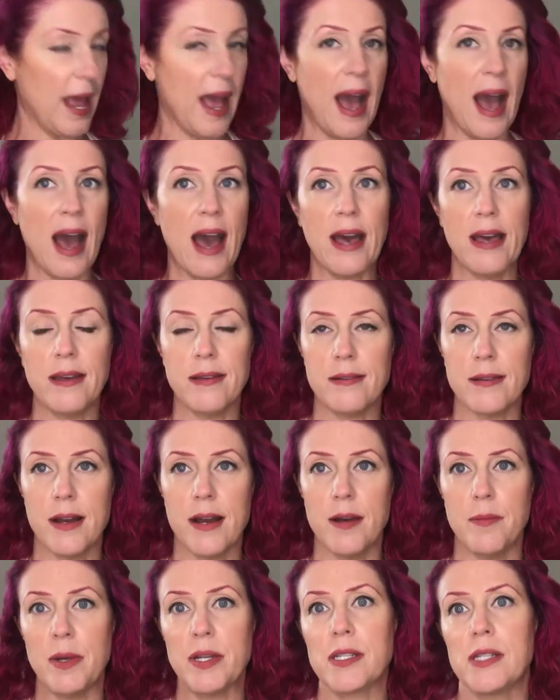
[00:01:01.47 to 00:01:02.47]
add
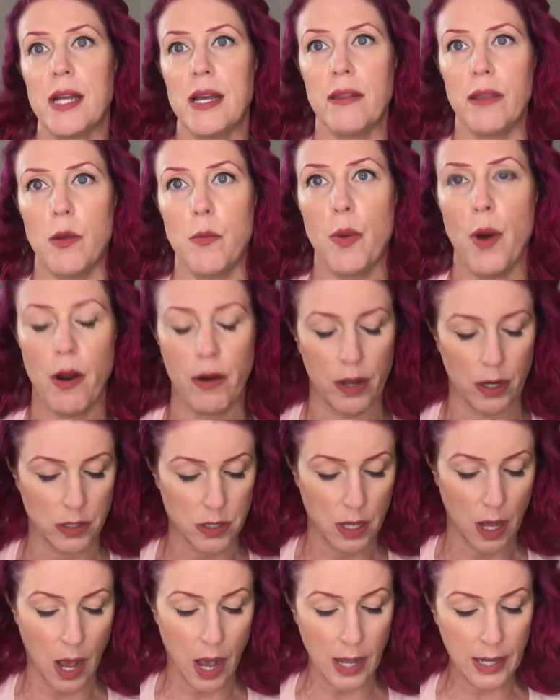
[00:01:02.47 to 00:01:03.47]
a styling product.
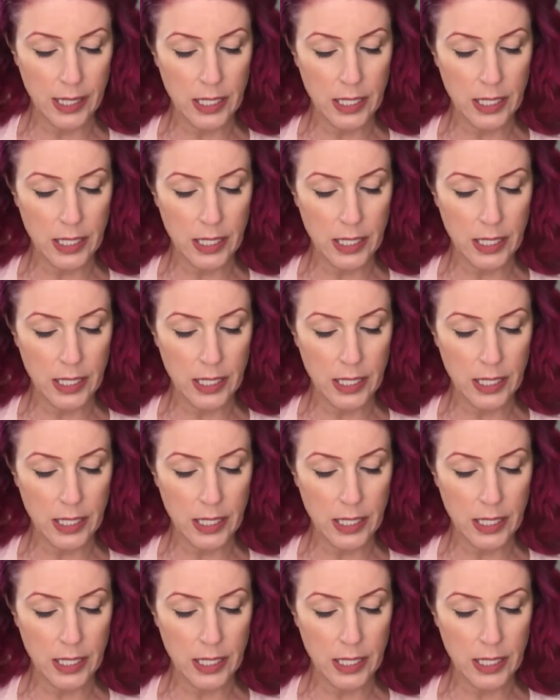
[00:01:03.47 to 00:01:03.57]
I